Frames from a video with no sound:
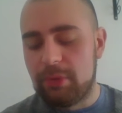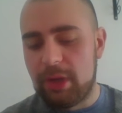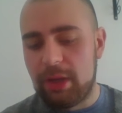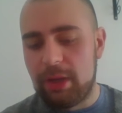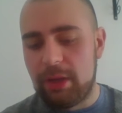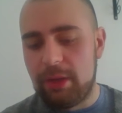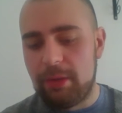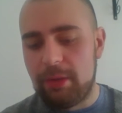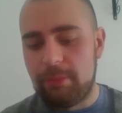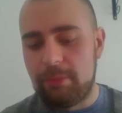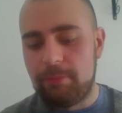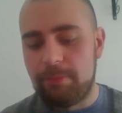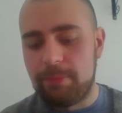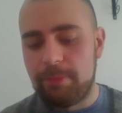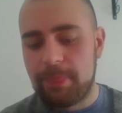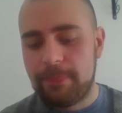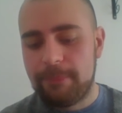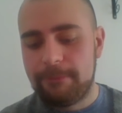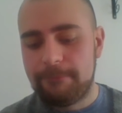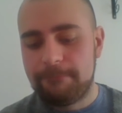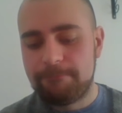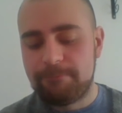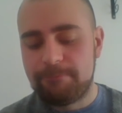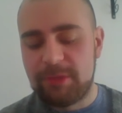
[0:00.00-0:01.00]
um,
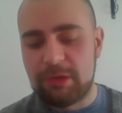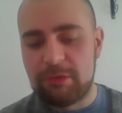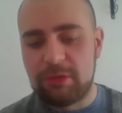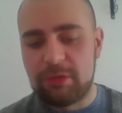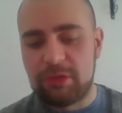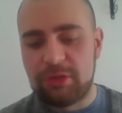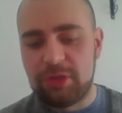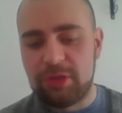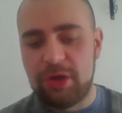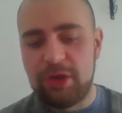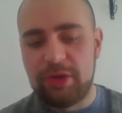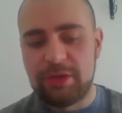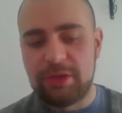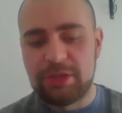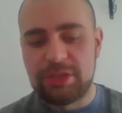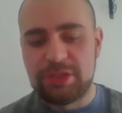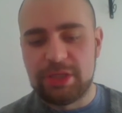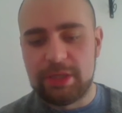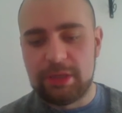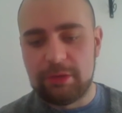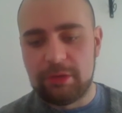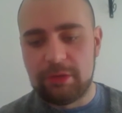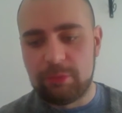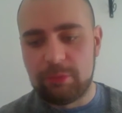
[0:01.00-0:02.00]
there are certain
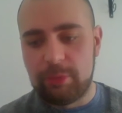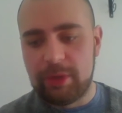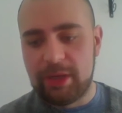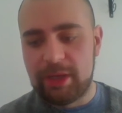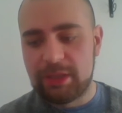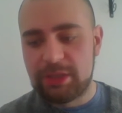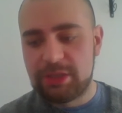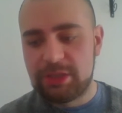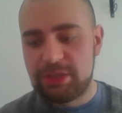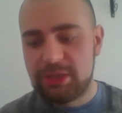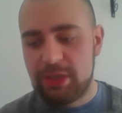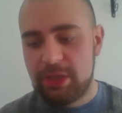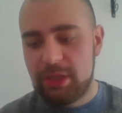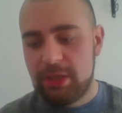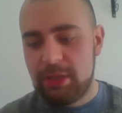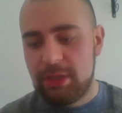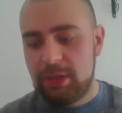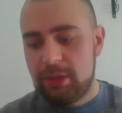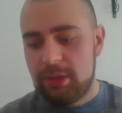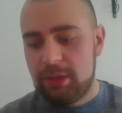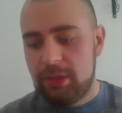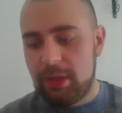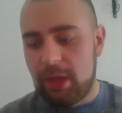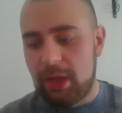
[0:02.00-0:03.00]
genes which
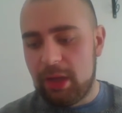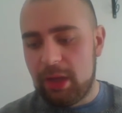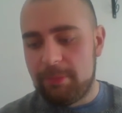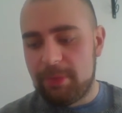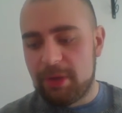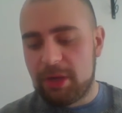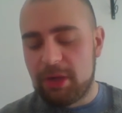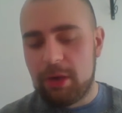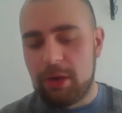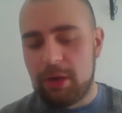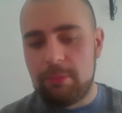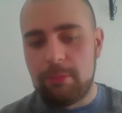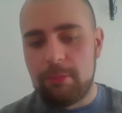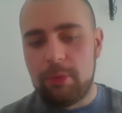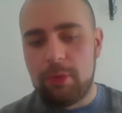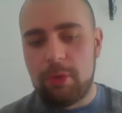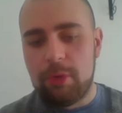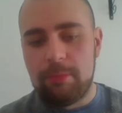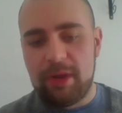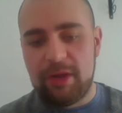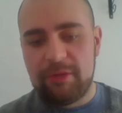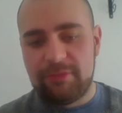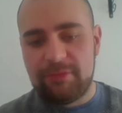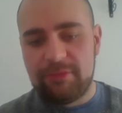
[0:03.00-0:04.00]
uh, become
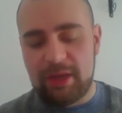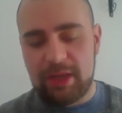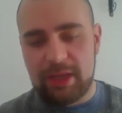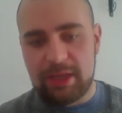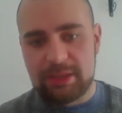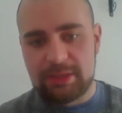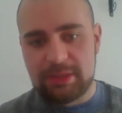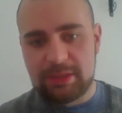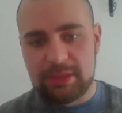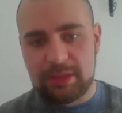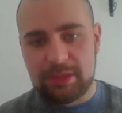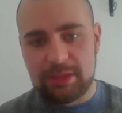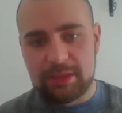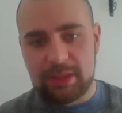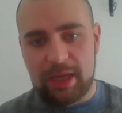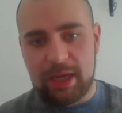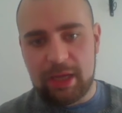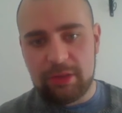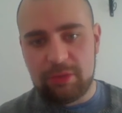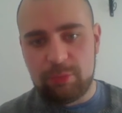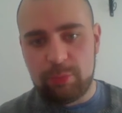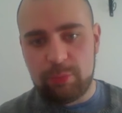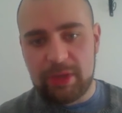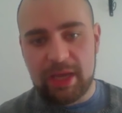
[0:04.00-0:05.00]
more methylated
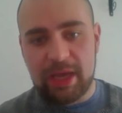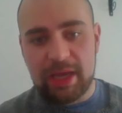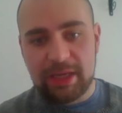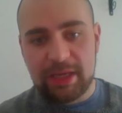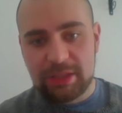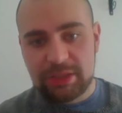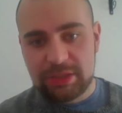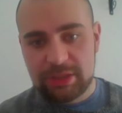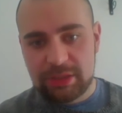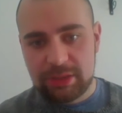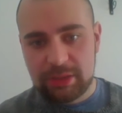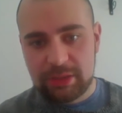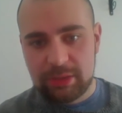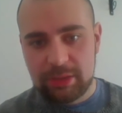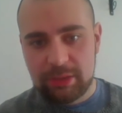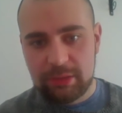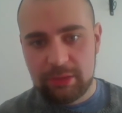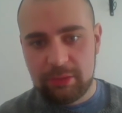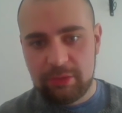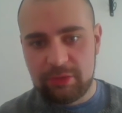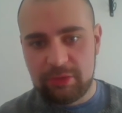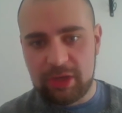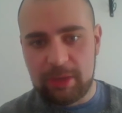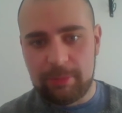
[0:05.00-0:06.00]
as we age,
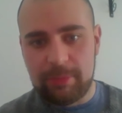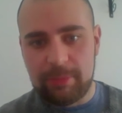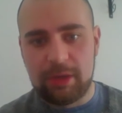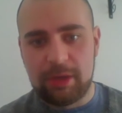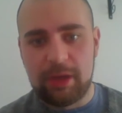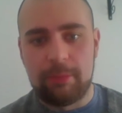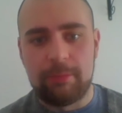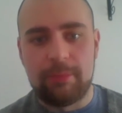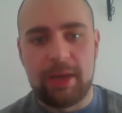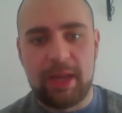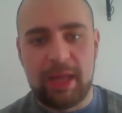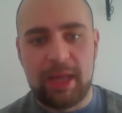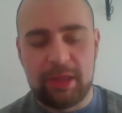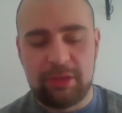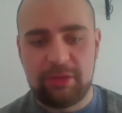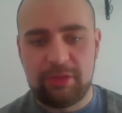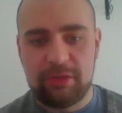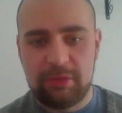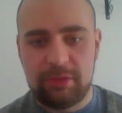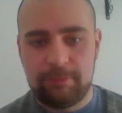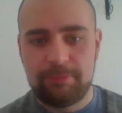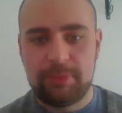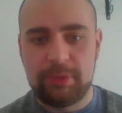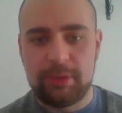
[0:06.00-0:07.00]
so they become
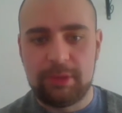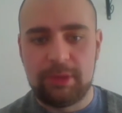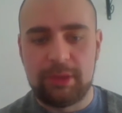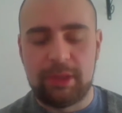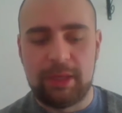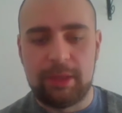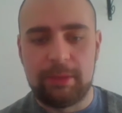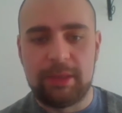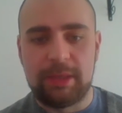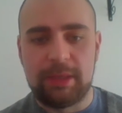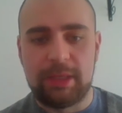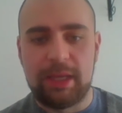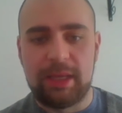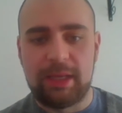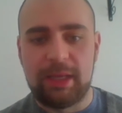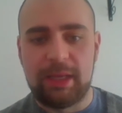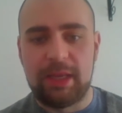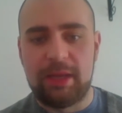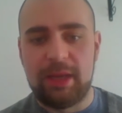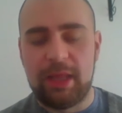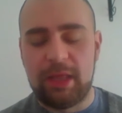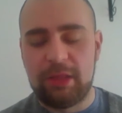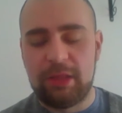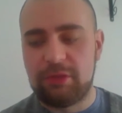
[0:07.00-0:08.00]
less you, you get,
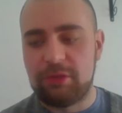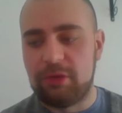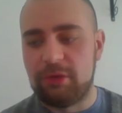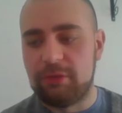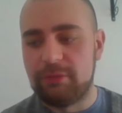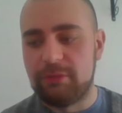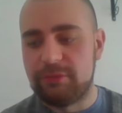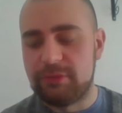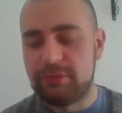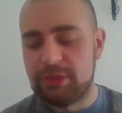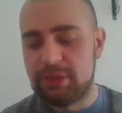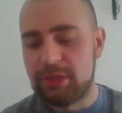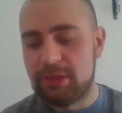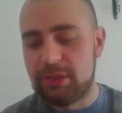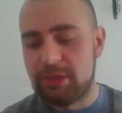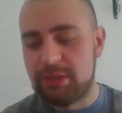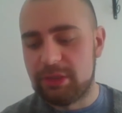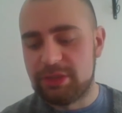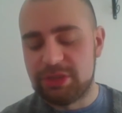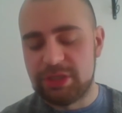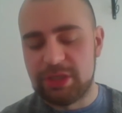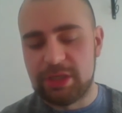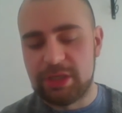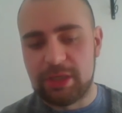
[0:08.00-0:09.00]
get less of the, the
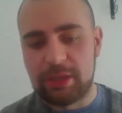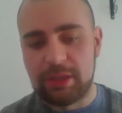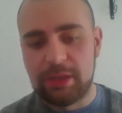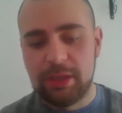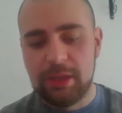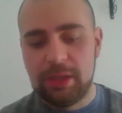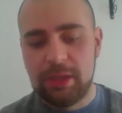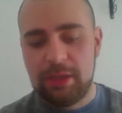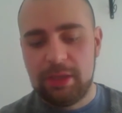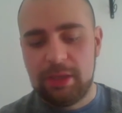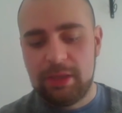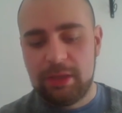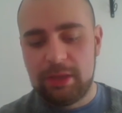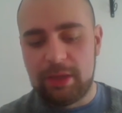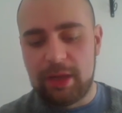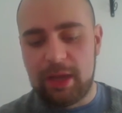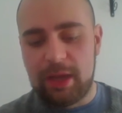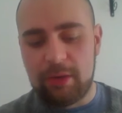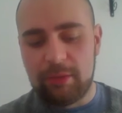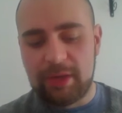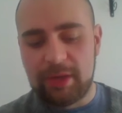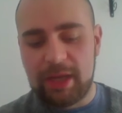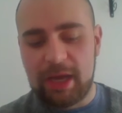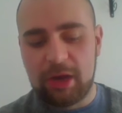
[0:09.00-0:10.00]
gene.
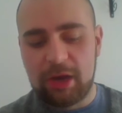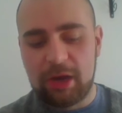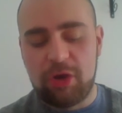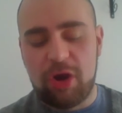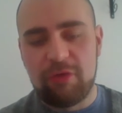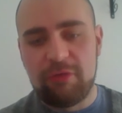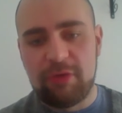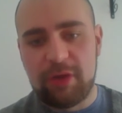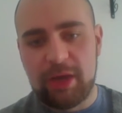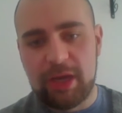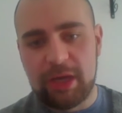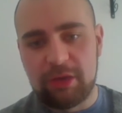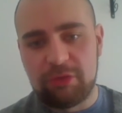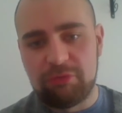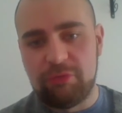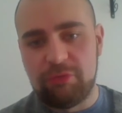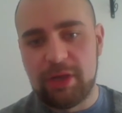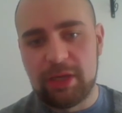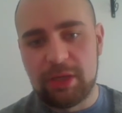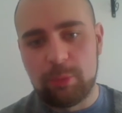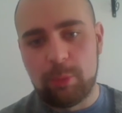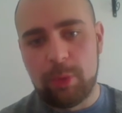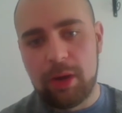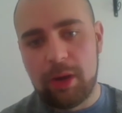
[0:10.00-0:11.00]
Now, that correlates
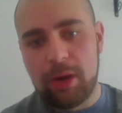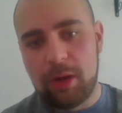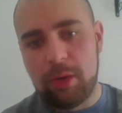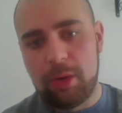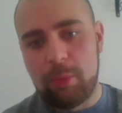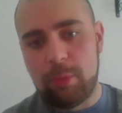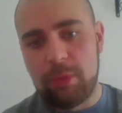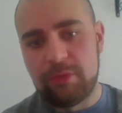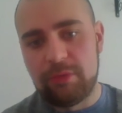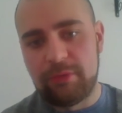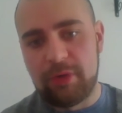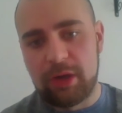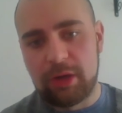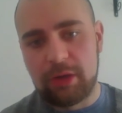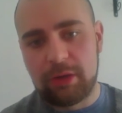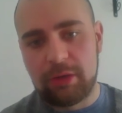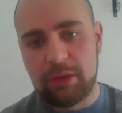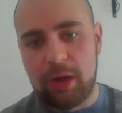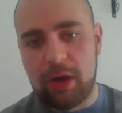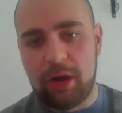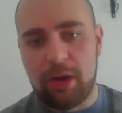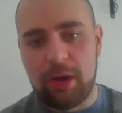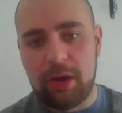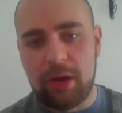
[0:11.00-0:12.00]
really well with our,
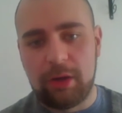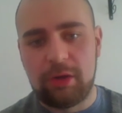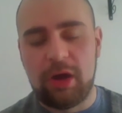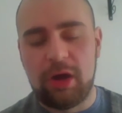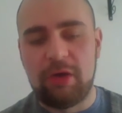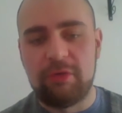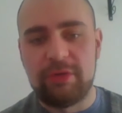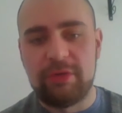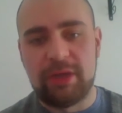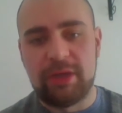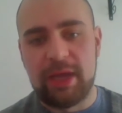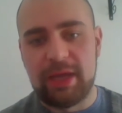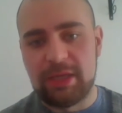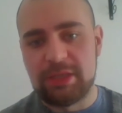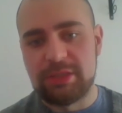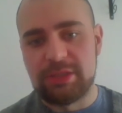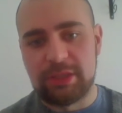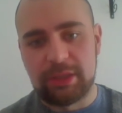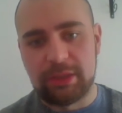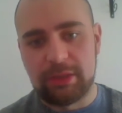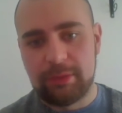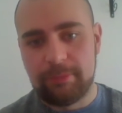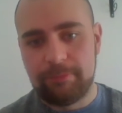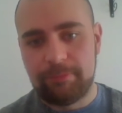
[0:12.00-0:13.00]
our current
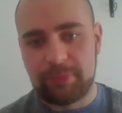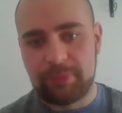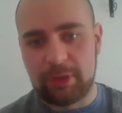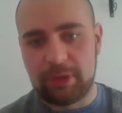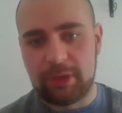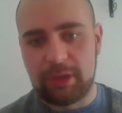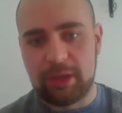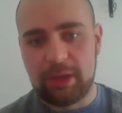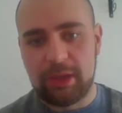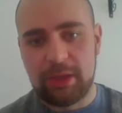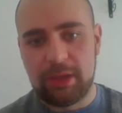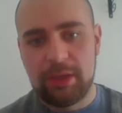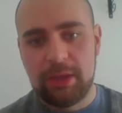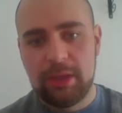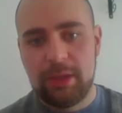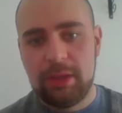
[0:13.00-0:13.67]
aging, okay?